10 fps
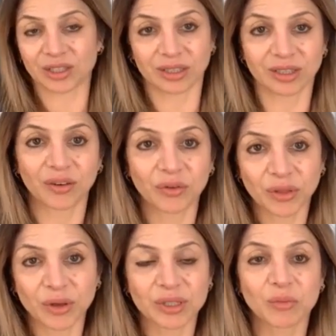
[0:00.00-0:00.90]
herself with
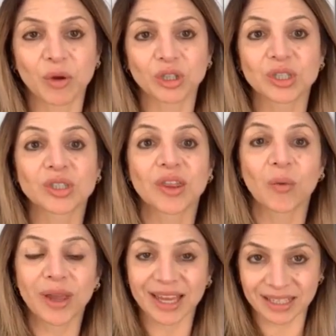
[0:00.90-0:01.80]
those emotions so that
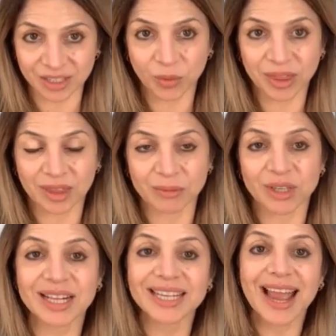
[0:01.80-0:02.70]
we can deal with them. So
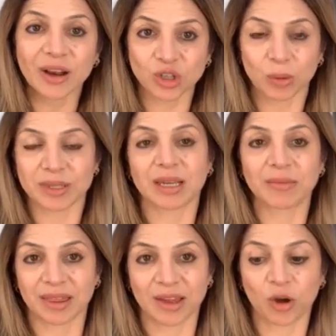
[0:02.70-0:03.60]
that's our job as
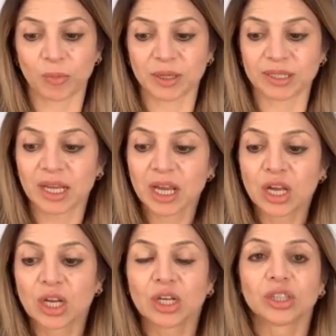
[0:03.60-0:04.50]
hypnotherapists.
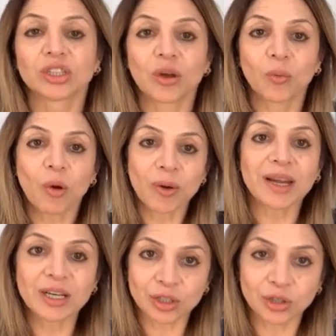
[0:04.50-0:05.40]
So what we
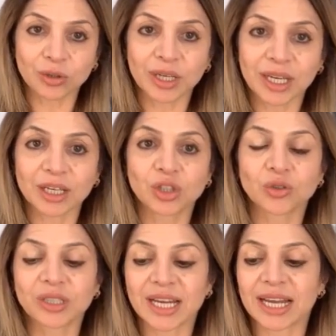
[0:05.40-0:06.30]
need to do here,
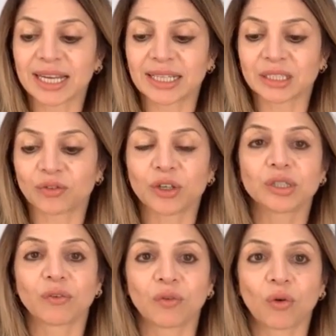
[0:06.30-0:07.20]
Julia, is first
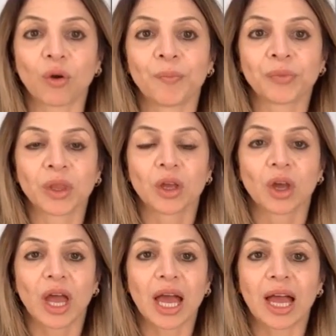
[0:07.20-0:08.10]
of all,
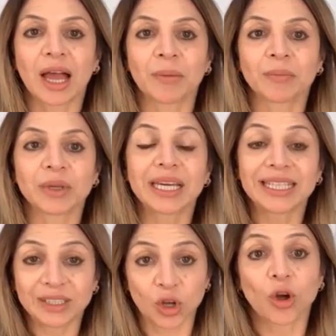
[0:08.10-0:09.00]

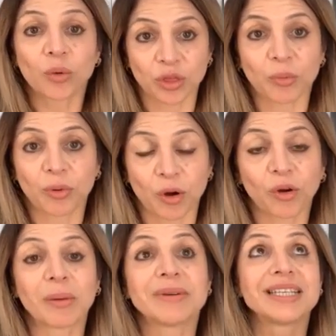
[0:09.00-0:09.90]
is go with the
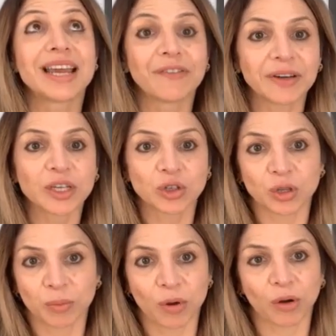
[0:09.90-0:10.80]
program. Definitely do the
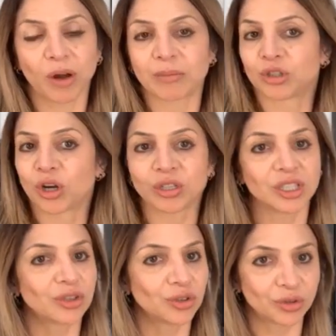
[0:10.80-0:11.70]
program. Don't
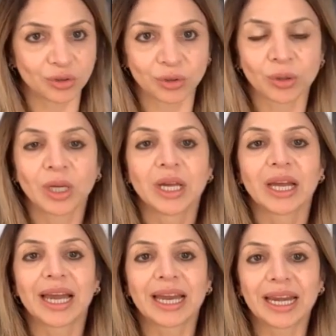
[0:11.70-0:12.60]
just do
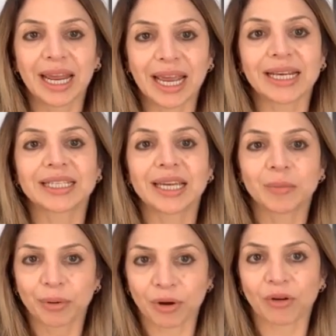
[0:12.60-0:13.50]
an eating
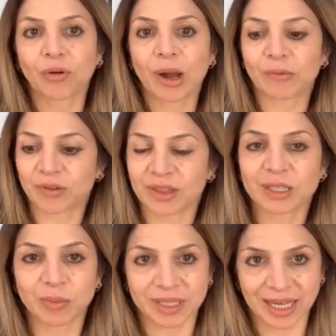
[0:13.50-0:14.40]
program for this
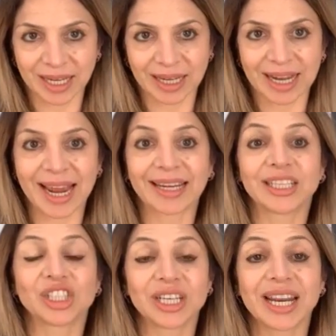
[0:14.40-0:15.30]
particular lady.
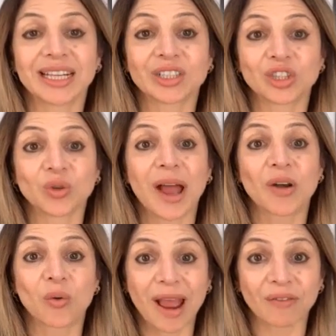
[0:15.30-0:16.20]
She needs to
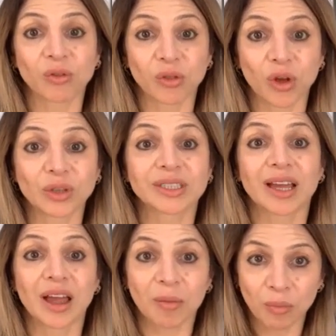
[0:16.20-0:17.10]
unravel those
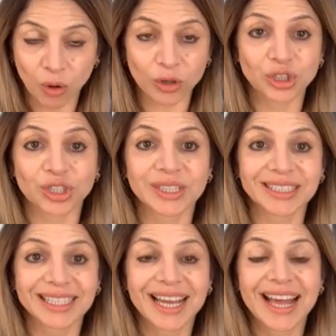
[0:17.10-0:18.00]
emotions
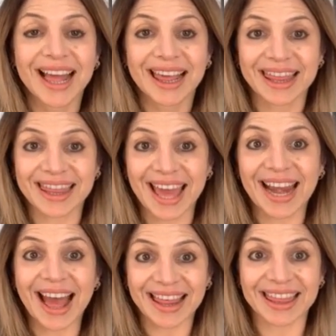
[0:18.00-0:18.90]
that
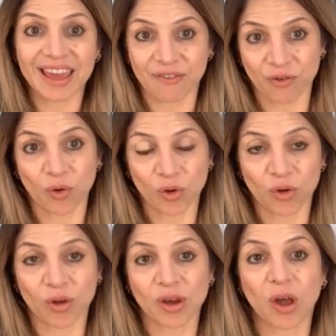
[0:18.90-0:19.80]
are there for her.
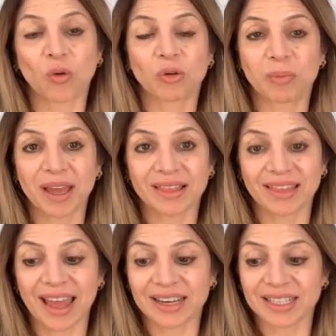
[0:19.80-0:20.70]
And I would bet
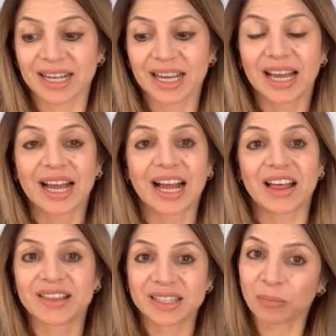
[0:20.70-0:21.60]
that
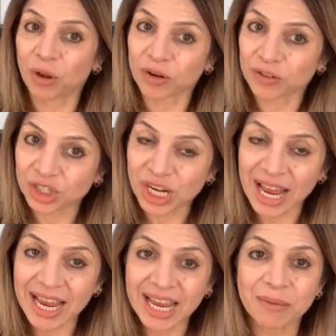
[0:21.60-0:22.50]
there's a lot of
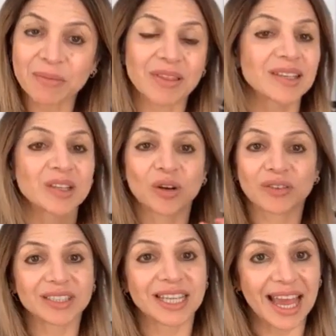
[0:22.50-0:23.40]
shame, there's a lot of
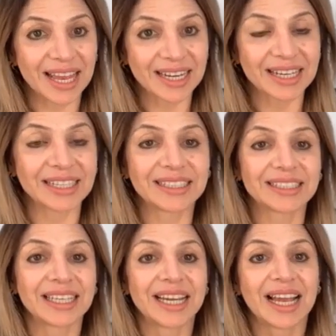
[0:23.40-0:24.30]
sadness,
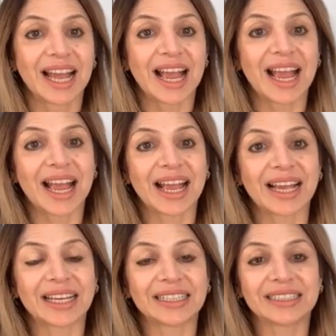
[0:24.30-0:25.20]

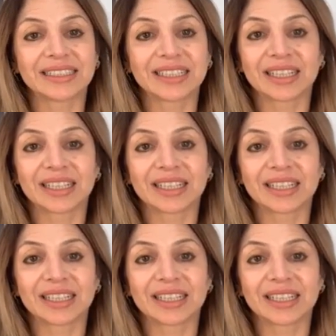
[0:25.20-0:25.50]
and